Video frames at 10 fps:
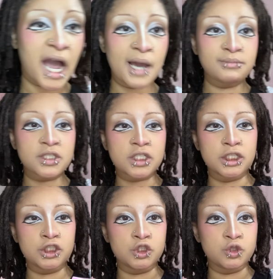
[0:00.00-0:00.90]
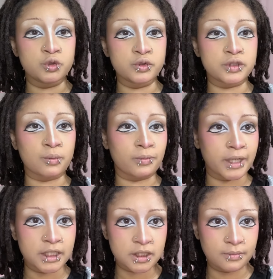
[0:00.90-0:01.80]
I'm just going to use some
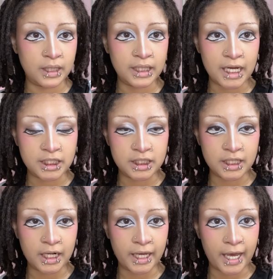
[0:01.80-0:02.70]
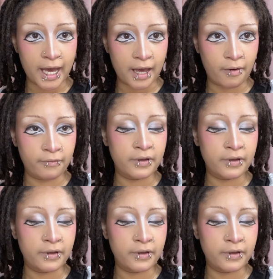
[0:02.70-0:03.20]
random lashes that I have.